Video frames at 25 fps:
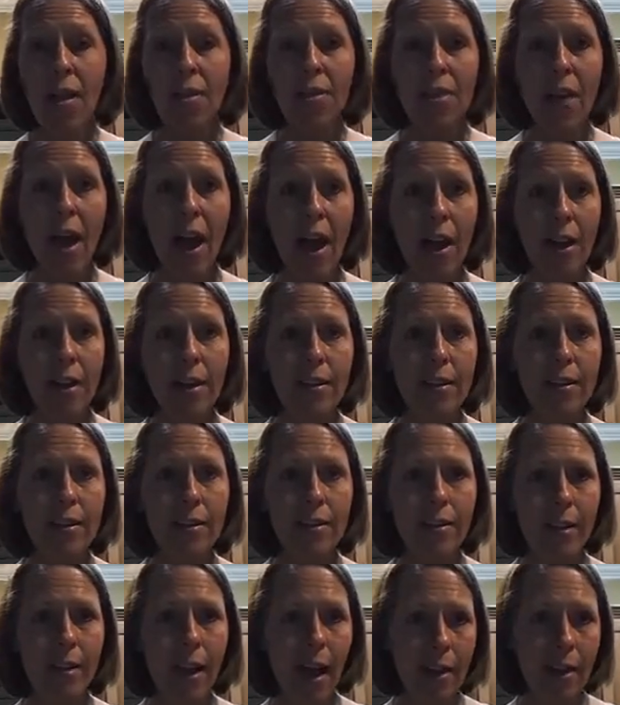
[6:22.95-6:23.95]
that
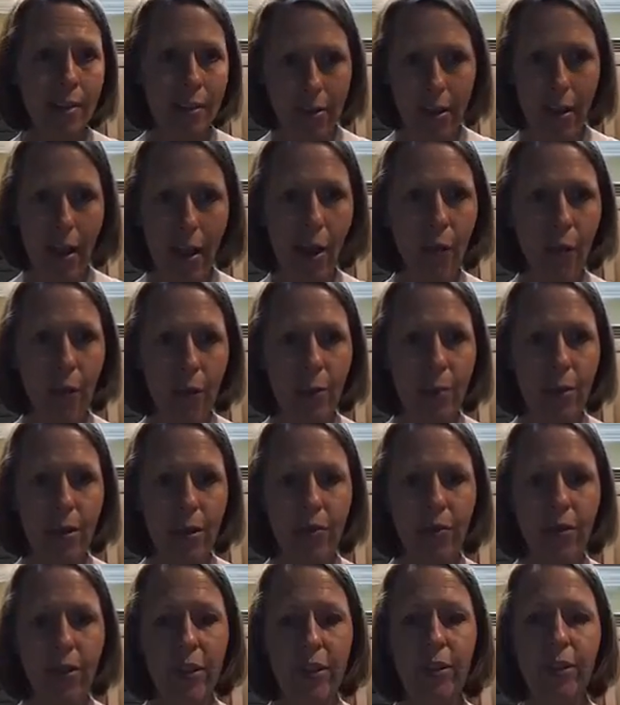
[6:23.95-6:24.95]
has healthy
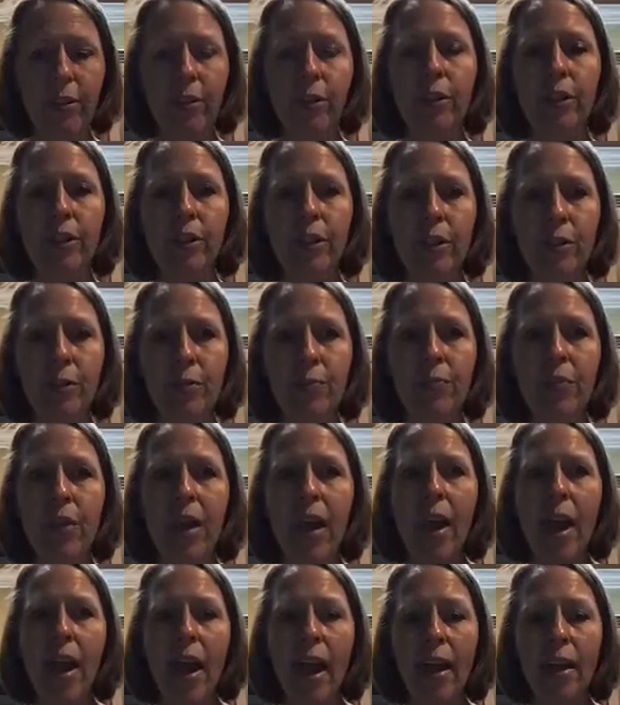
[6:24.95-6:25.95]
benefits to it too.
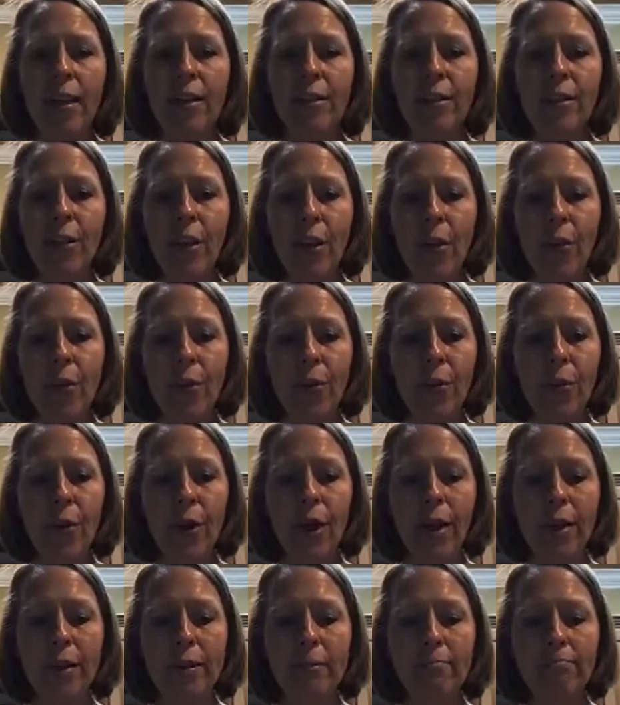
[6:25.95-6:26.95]
And so
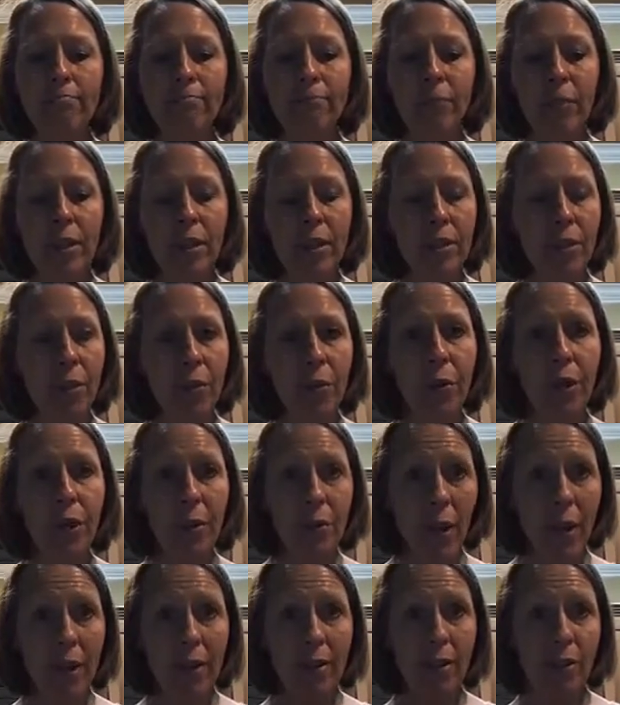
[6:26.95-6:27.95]

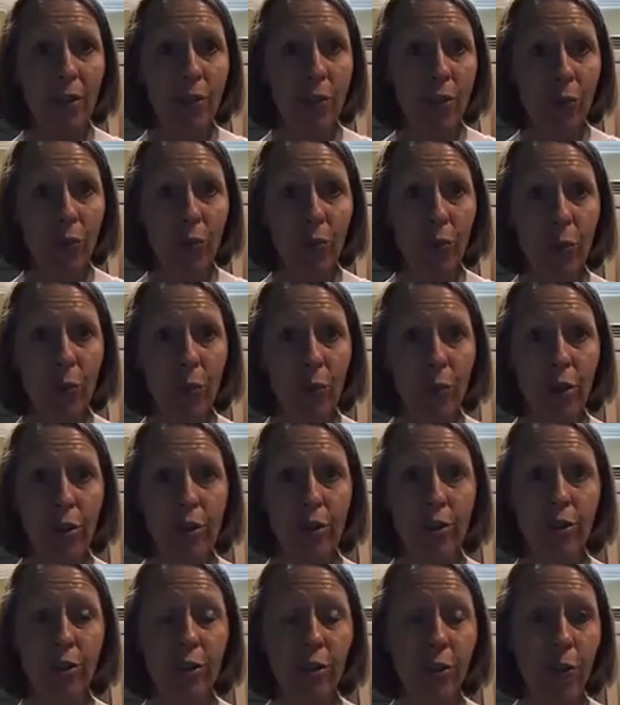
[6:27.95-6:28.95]
anyway, just
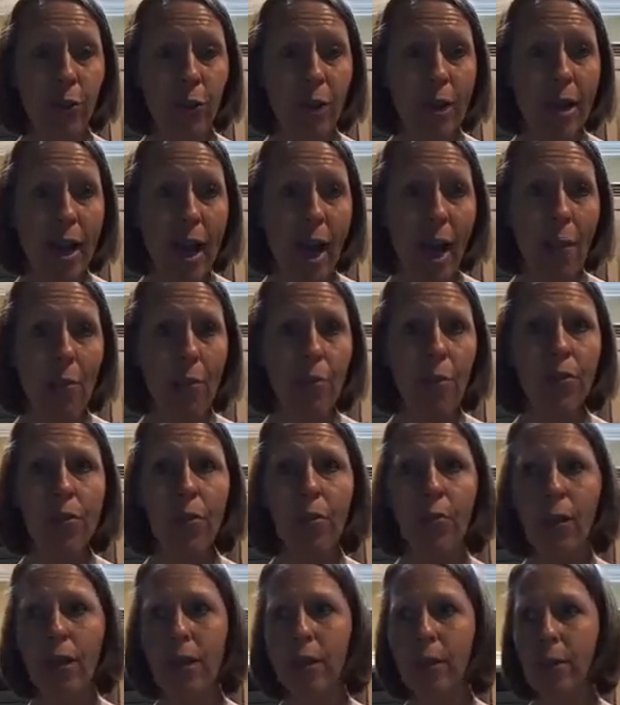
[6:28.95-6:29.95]
to recap what
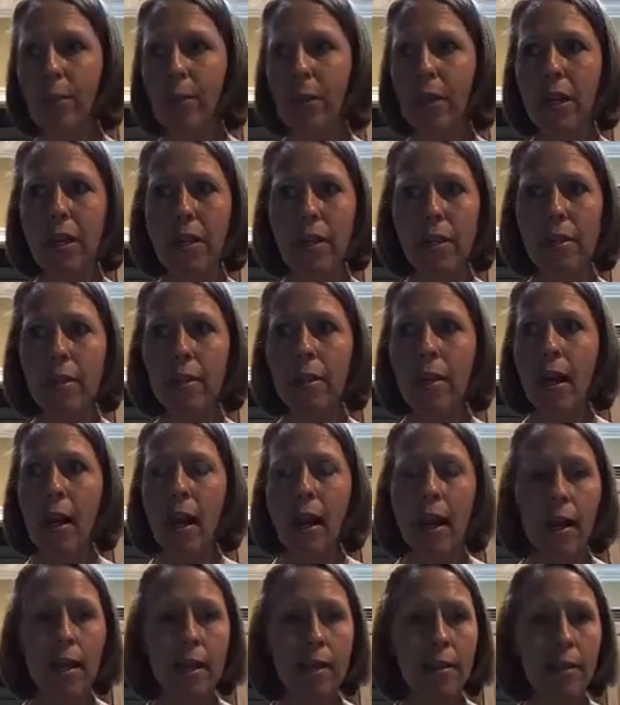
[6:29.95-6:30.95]
the recipe is.
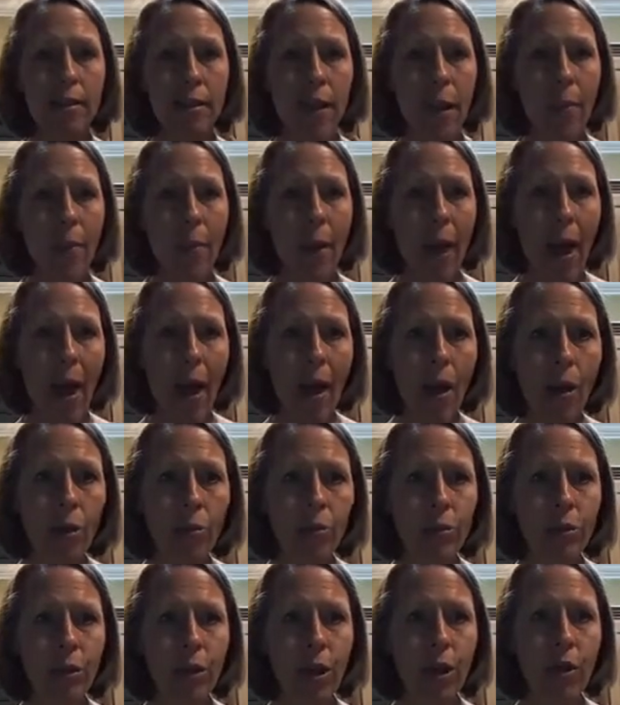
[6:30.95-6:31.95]
It's a
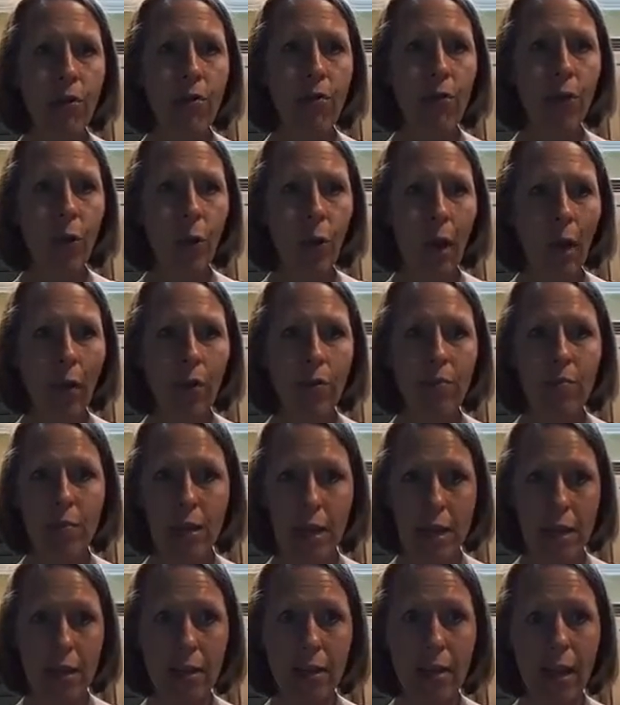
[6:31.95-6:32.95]
pound of ground
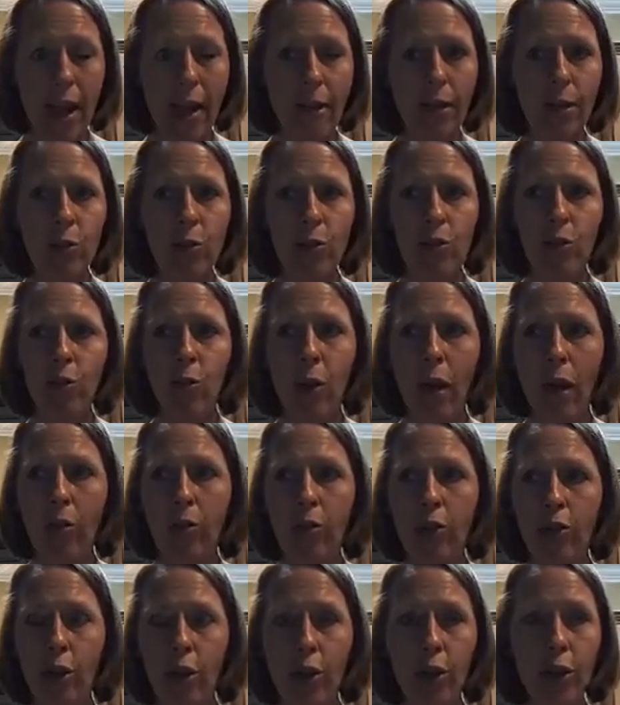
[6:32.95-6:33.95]
meat. I use
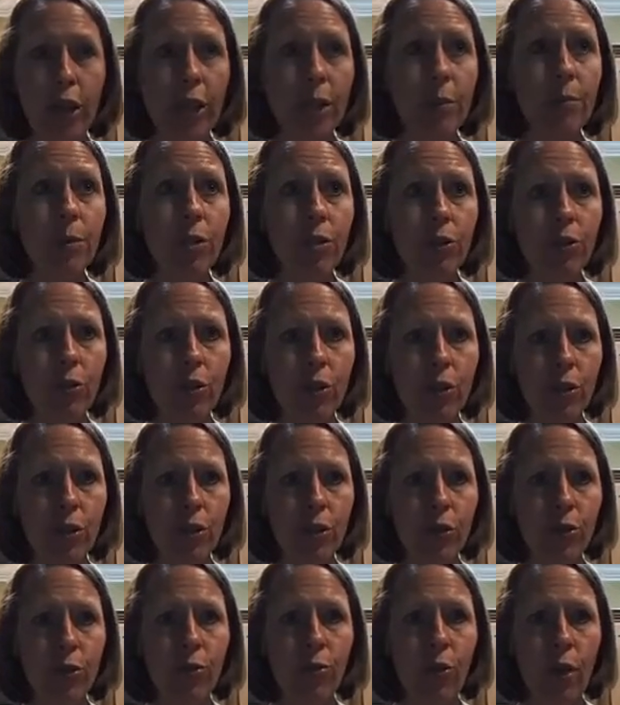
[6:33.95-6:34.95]
ground turkey, but you could
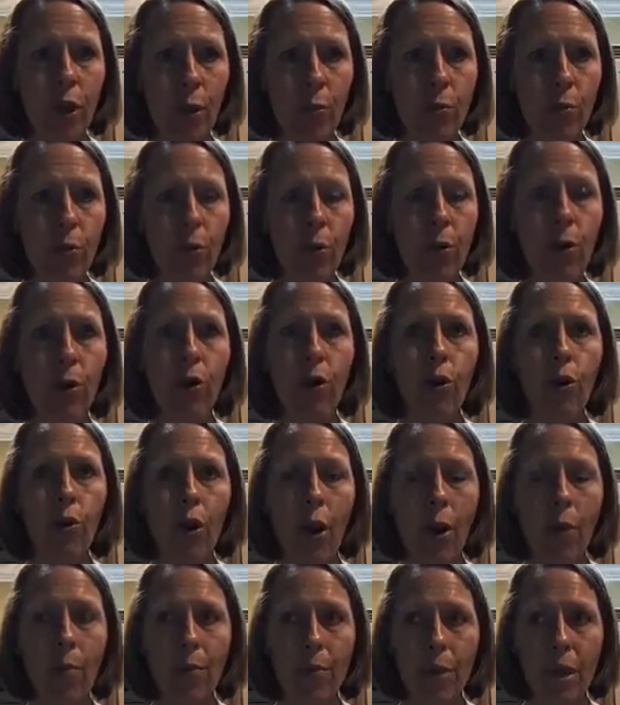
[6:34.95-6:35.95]
use ground pork or
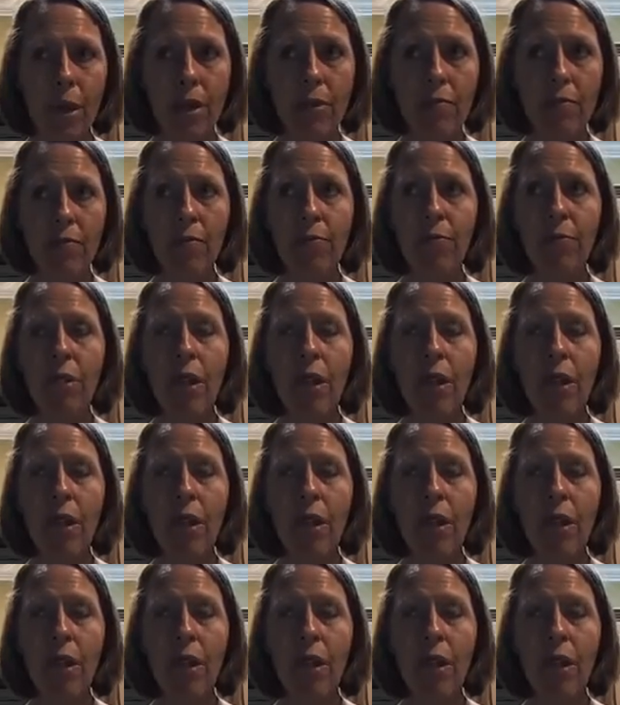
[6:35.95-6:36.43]
ground beef.